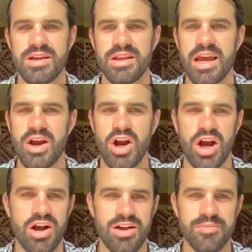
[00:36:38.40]
they are
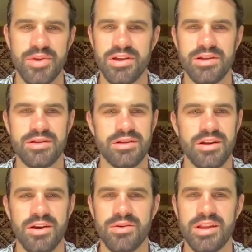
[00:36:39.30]
common,
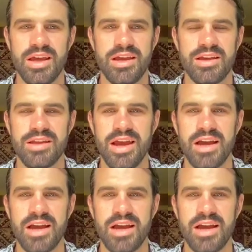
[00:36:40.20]
and they